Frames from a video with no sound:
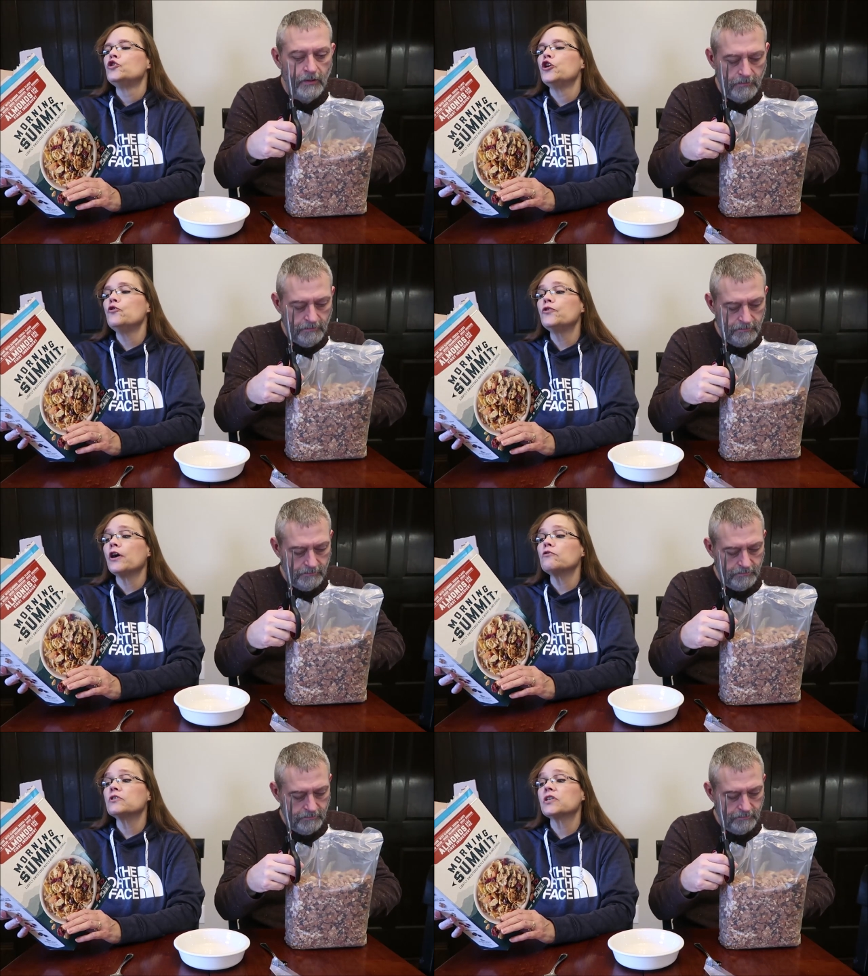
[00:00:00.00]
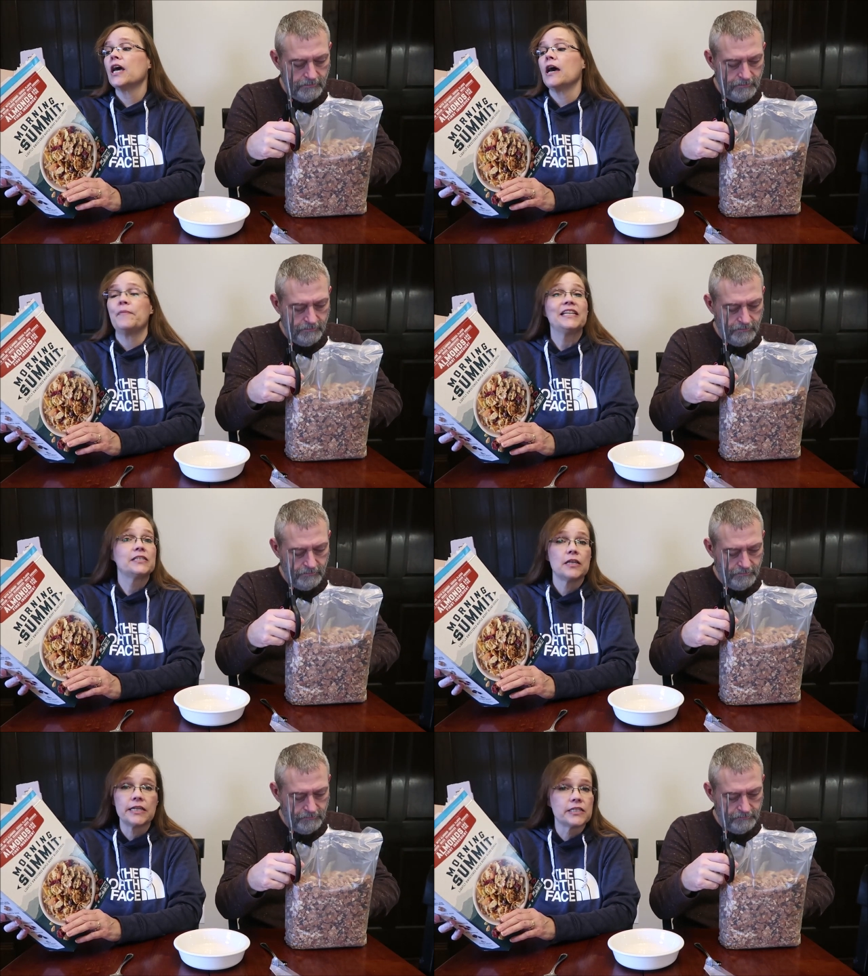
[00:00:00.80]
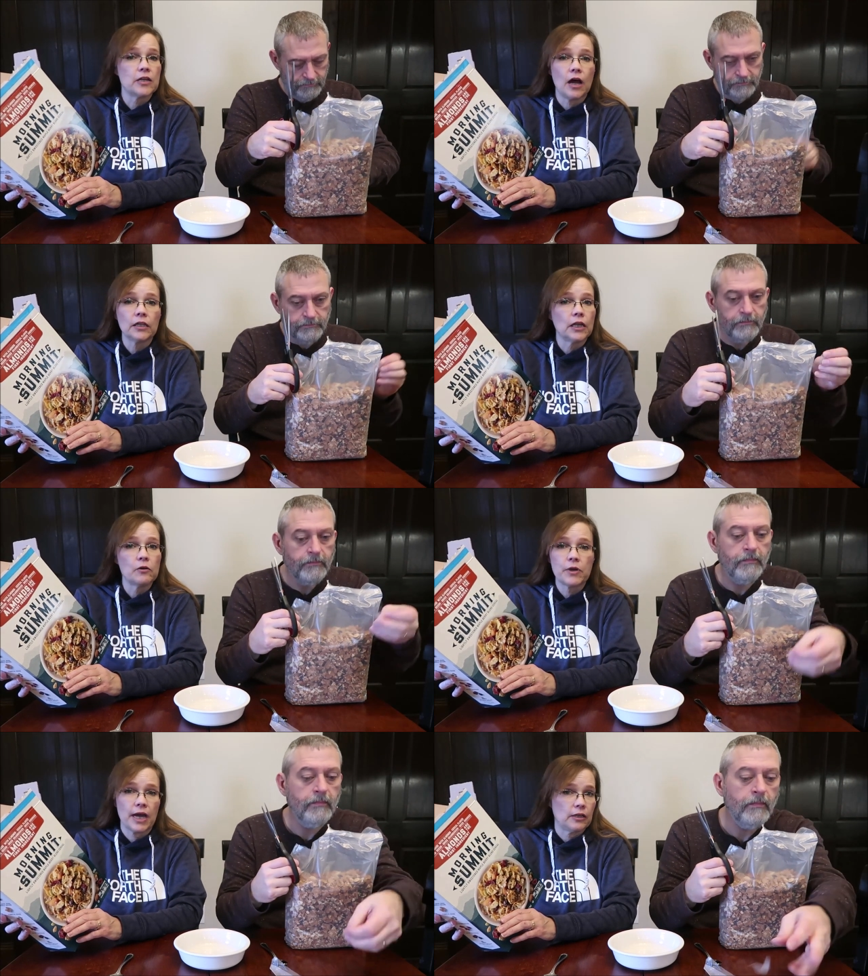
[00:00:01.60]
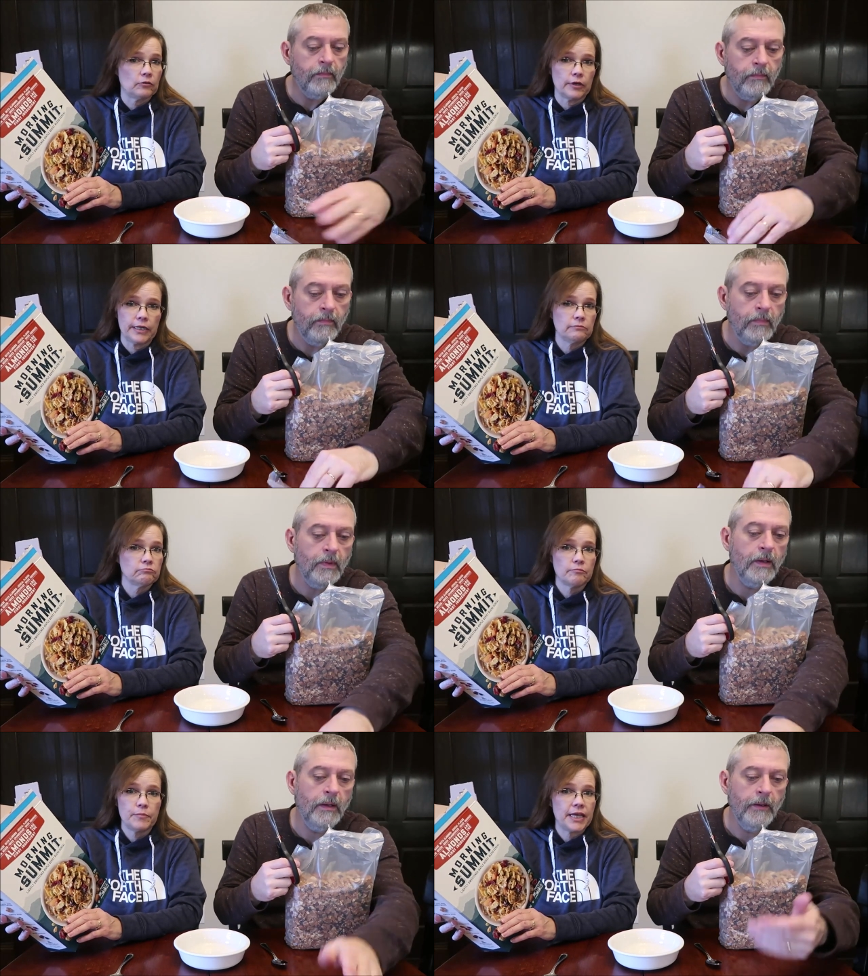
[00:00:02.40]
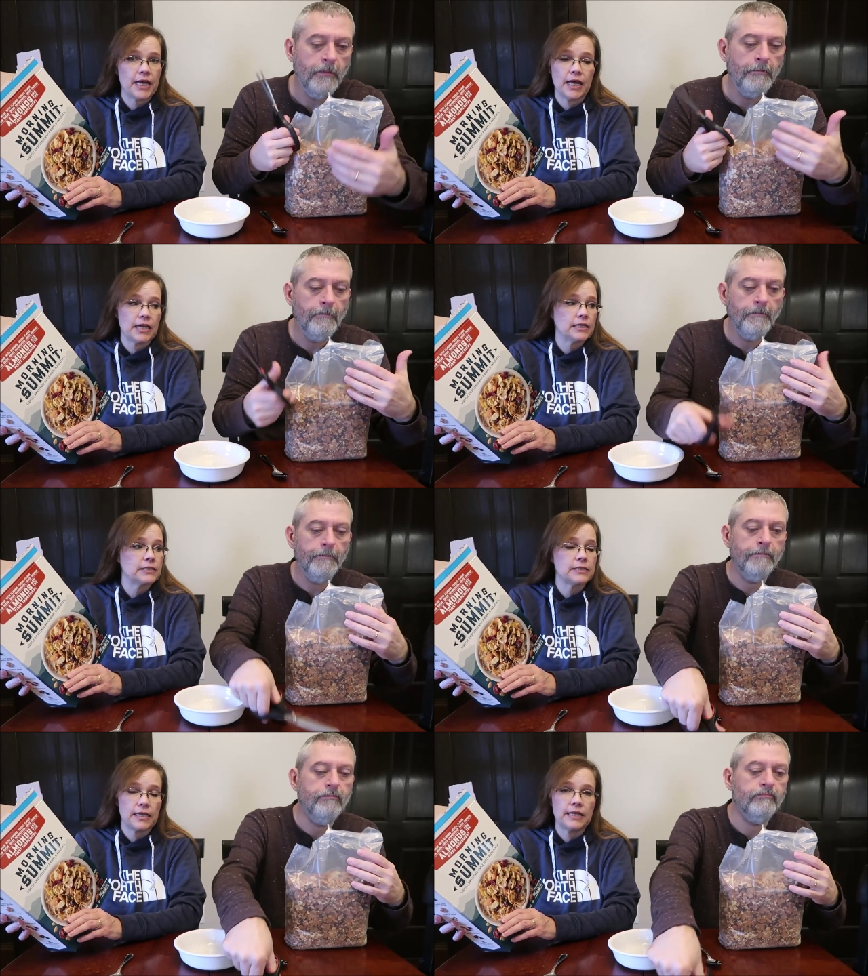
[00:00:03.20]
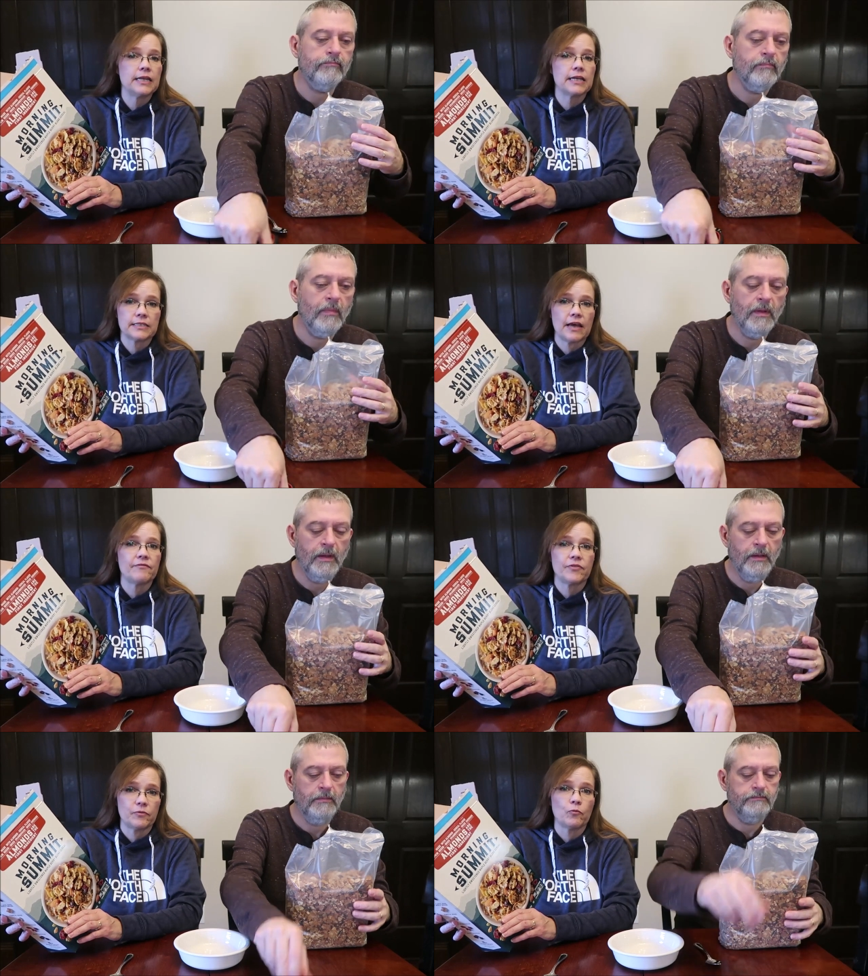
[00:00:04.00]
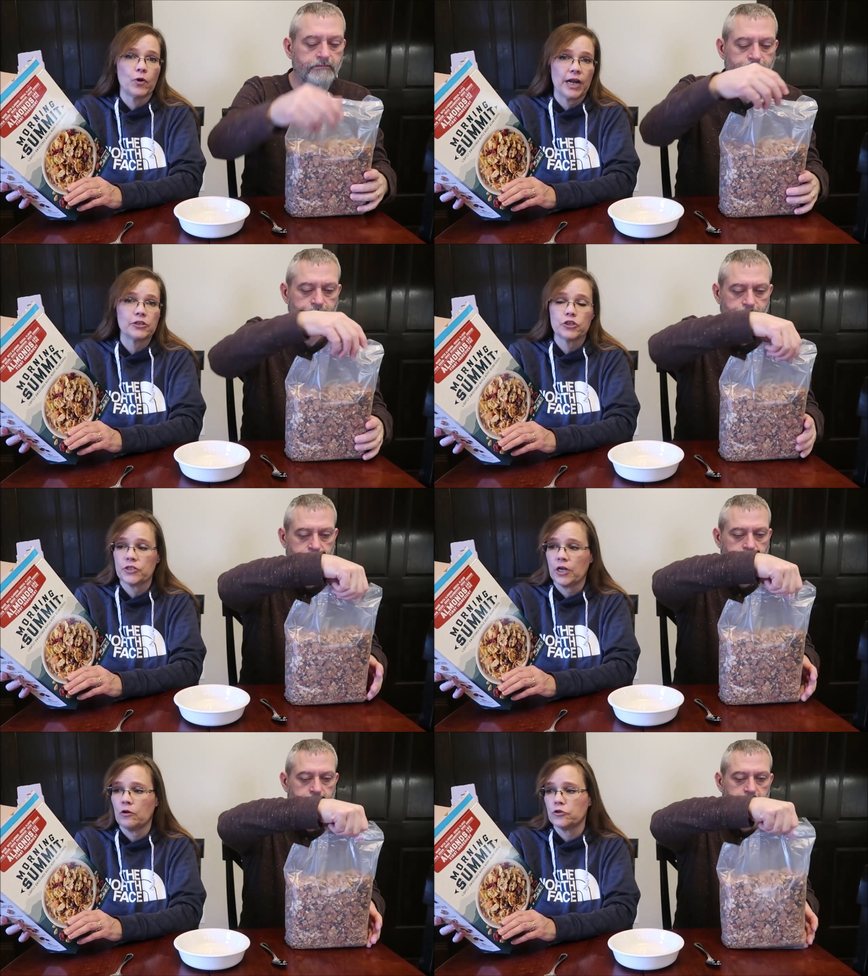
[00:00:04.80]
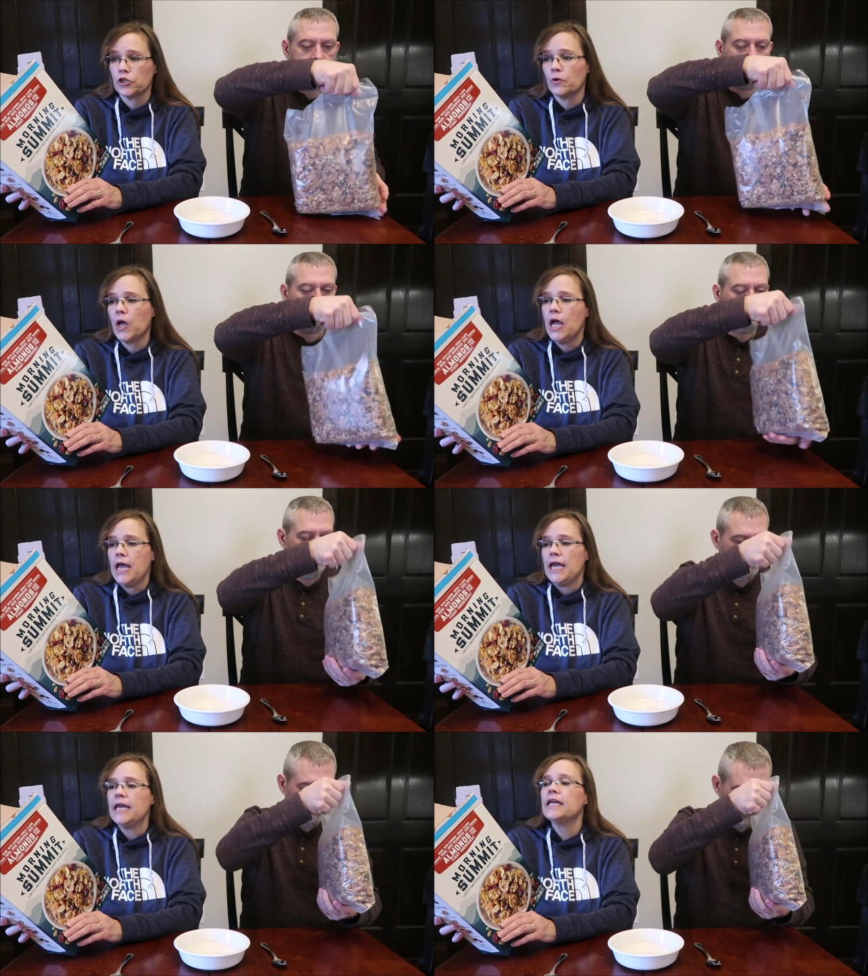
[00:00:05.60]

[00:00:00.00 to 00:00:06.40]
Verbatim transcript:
Speaker 1: two thirds cup. It's it's not low calorie because it does have what I just told you.